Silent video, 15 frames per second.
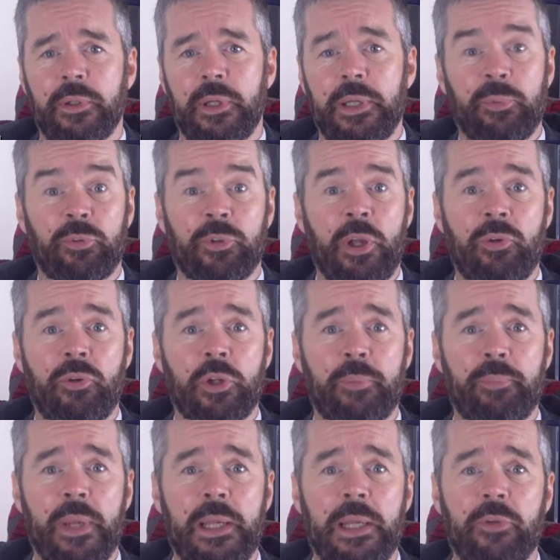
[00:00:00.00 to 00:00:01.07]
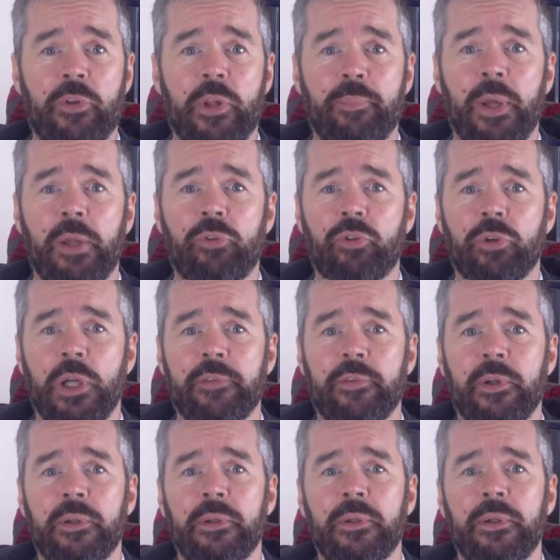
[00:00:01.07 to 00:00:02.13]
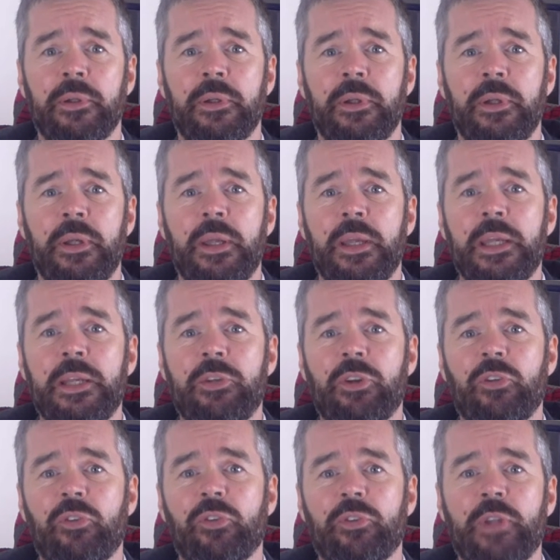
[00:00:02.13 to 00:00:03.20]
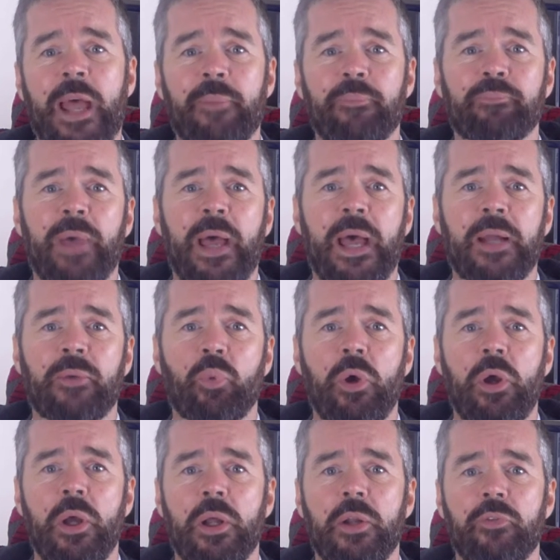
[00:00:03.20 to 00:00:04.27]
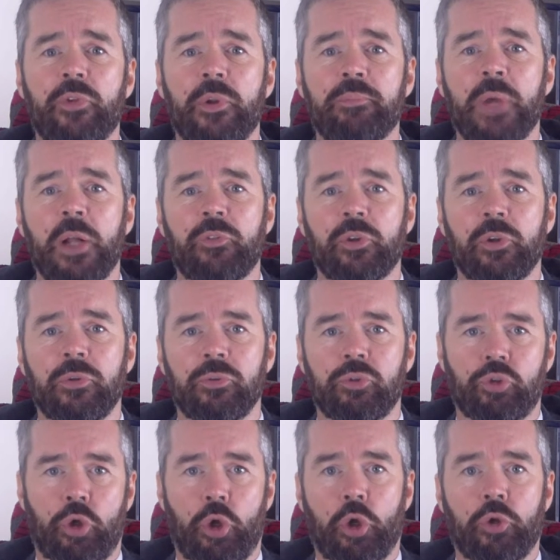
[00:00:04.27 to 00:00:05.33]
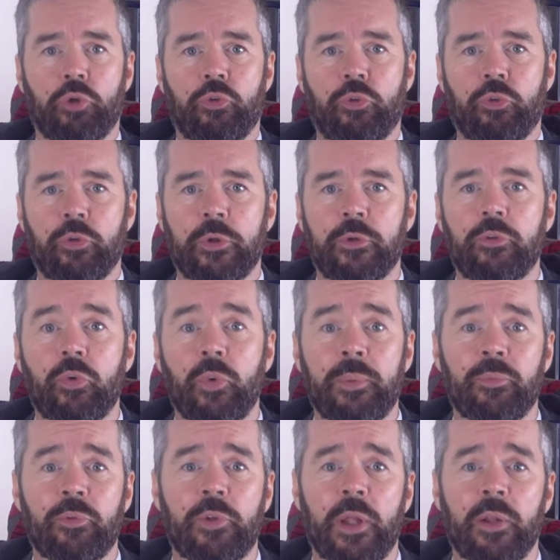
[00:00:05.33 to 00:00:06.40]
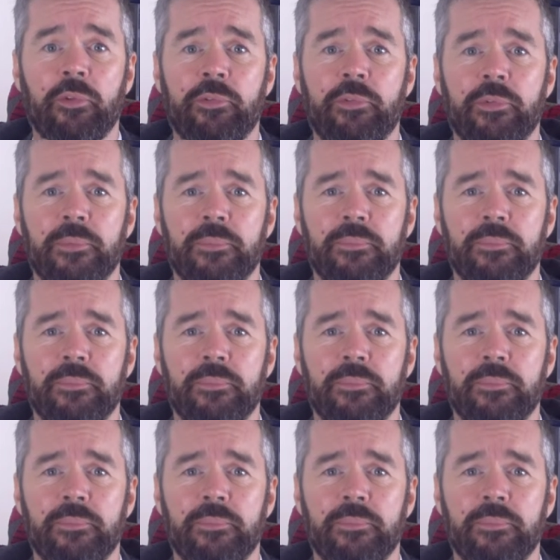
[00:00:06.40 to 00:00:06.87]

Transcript: And it was no good appealing to the bus driver. He just snapped bad words and muttered, kids, to himself.